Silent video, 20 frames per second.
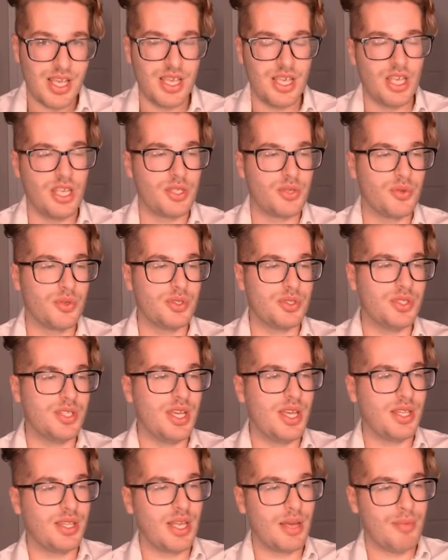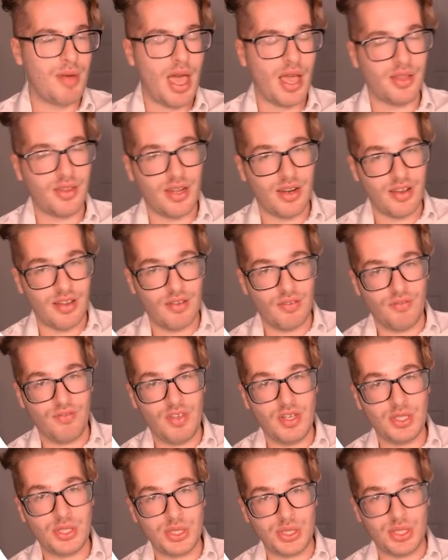is going to take that packet that
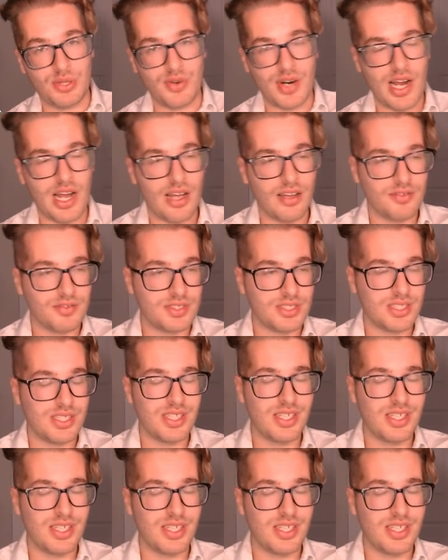eventually arrives